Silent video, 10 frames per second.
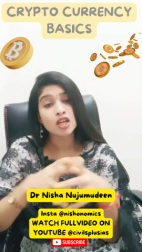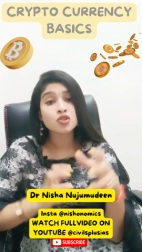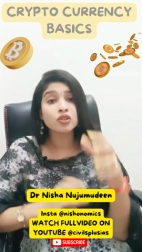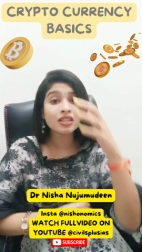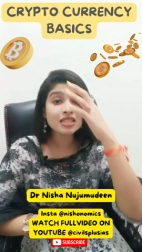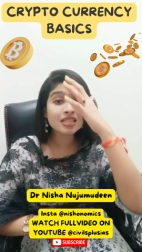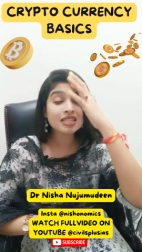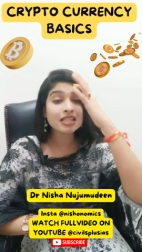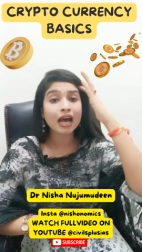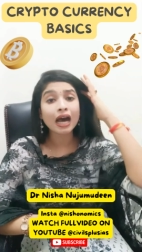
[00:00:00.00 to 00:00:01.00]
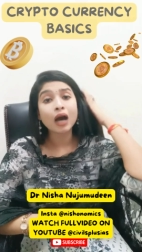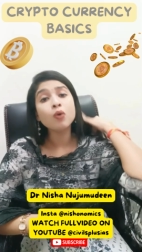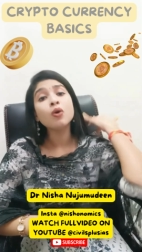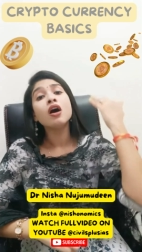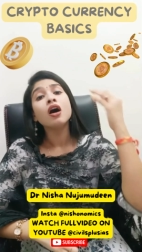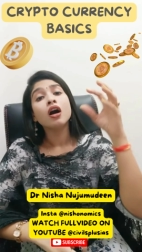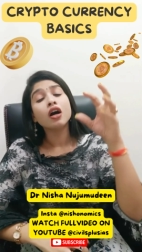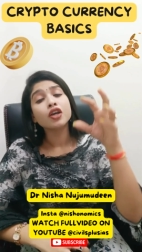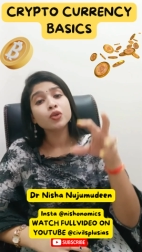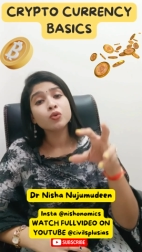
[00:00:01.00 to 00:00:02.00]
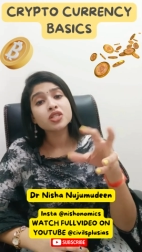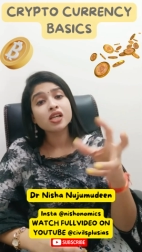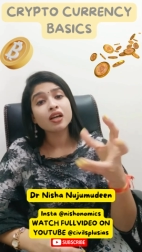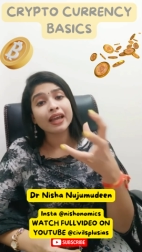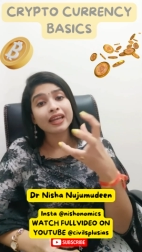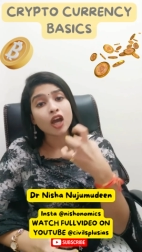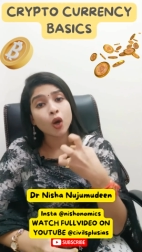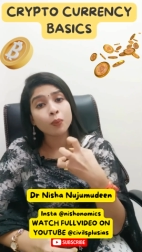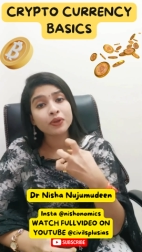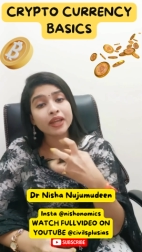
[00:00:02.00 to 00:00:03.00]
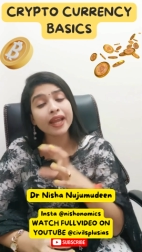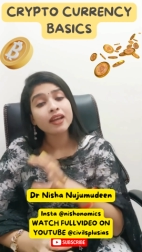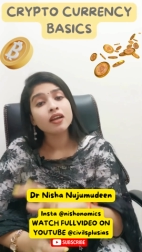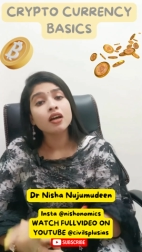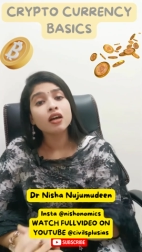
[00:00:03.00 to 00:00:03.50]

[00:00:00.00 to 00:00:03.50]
So this is how a user can obtain